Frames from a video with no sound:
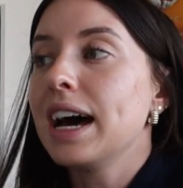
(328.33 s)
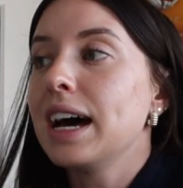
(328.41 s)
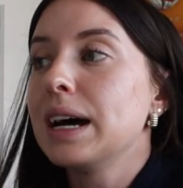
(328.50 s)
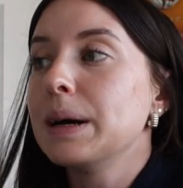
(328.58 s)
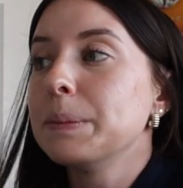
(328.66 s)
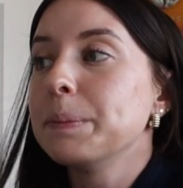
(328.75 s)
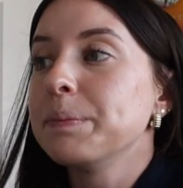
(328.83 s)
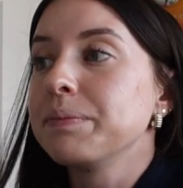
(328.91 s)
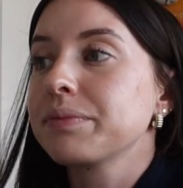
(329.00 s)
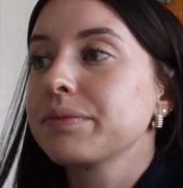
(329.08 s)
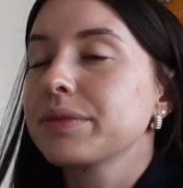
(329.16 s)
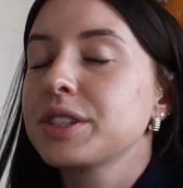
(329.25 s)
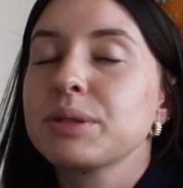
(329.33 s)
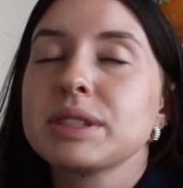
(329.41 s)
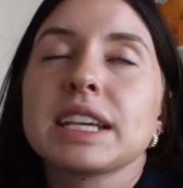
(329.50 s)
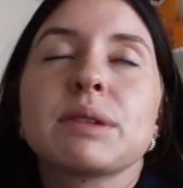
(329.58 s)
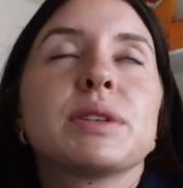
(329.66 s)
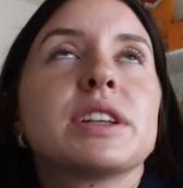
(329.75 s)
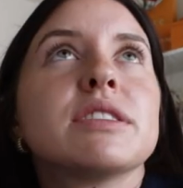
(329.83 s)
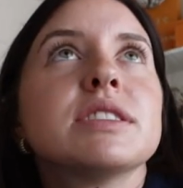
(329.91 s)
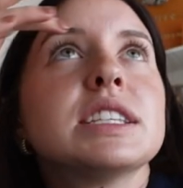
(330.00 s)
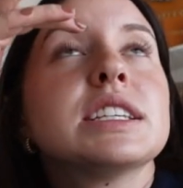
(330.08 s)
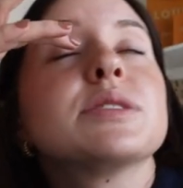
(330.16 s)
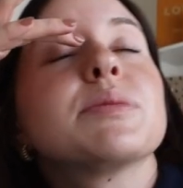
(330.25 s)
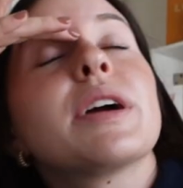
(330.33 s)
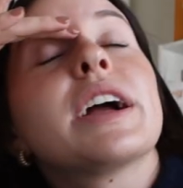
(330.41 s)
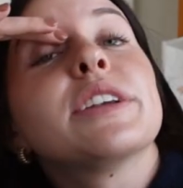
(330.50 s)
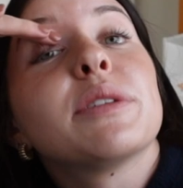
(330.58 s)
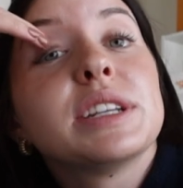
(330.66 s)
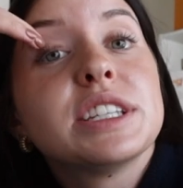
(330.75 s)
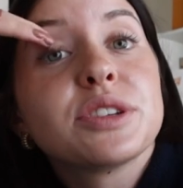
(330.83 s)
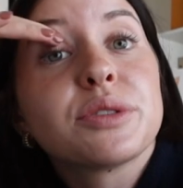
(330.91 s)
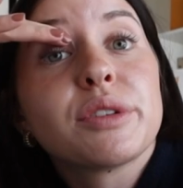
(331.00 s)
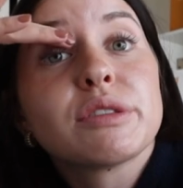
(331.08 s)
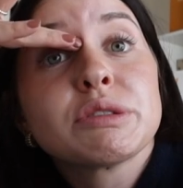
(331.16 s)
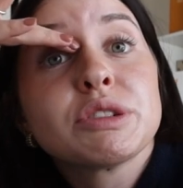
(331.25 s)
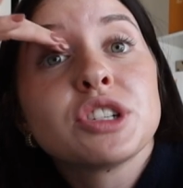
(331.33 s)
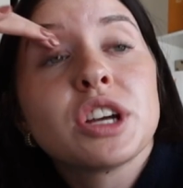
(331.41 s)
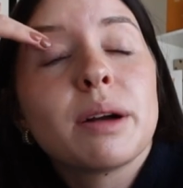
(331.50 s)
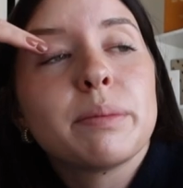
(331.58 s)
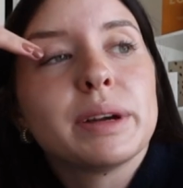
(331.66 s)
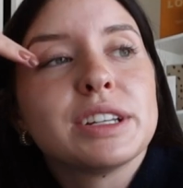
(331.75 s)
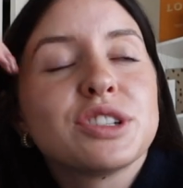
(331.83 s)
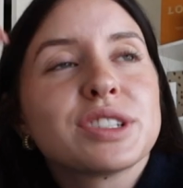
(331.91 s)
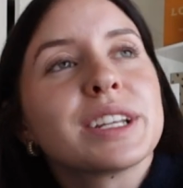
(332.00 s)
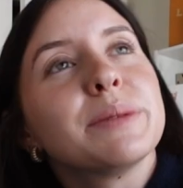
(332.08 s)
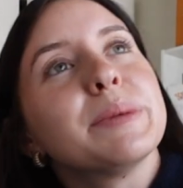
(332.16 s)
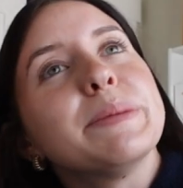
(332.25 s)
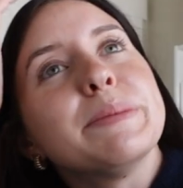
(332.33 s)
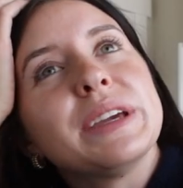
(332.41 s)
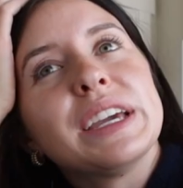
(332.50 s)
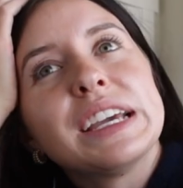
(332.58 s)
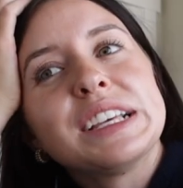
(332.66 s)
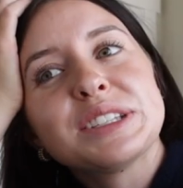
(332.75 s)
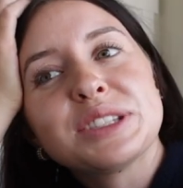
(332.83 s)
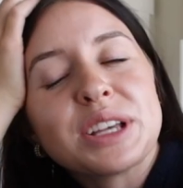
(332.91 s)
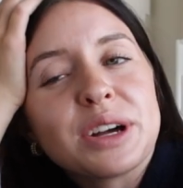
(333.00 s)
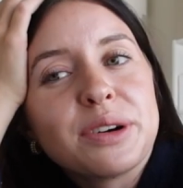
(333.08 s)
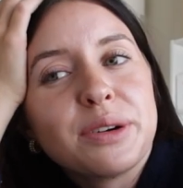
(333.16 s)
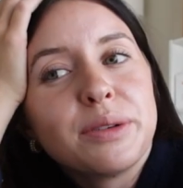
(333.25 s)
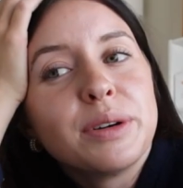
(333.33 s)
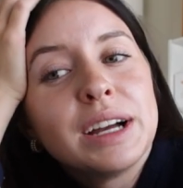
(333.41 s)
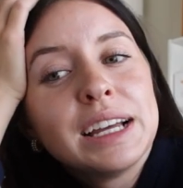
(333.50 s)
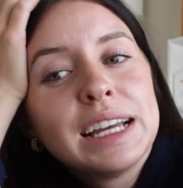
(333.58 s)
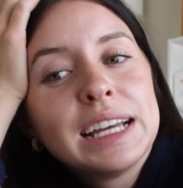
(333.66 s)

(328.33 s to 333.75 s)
It's just like one of those things where I know I need to grocery shop, but it's just gonna be me, so